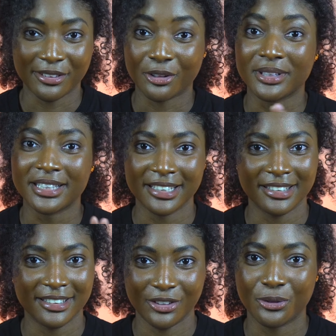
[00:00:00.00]
so
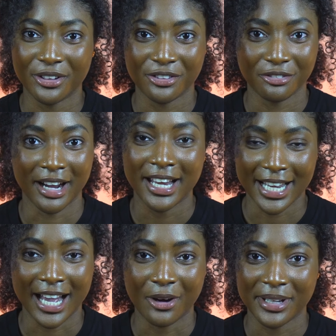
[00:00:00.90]
this is yours right
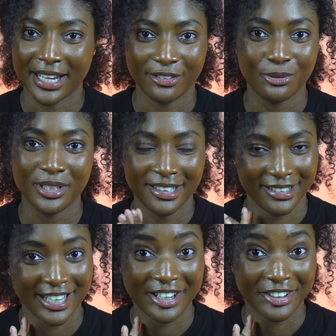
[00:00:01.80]
now in case you needed
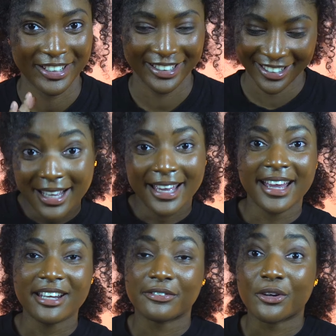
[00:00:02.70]
to hear it.
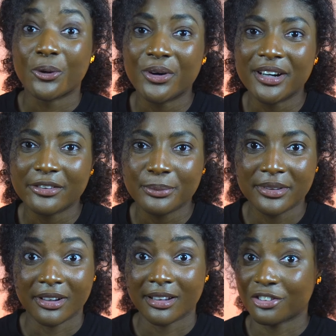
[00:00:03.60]
And of course,
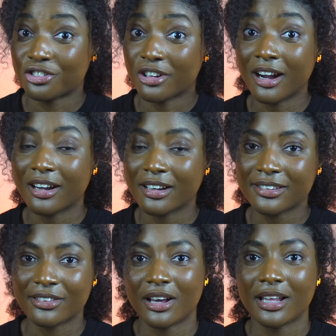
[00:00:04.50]
we saw the sharks.